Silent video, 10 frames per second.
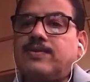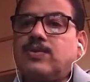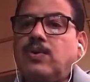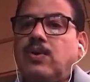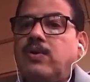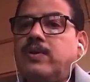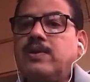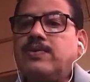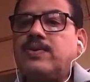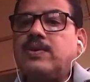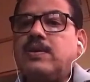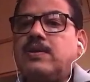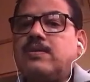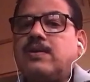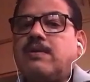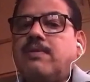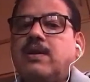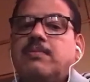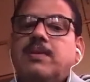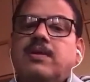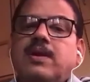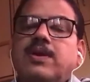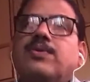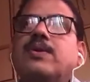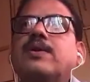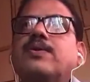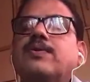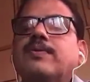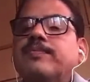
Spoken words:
So all these facilities are available in these cities,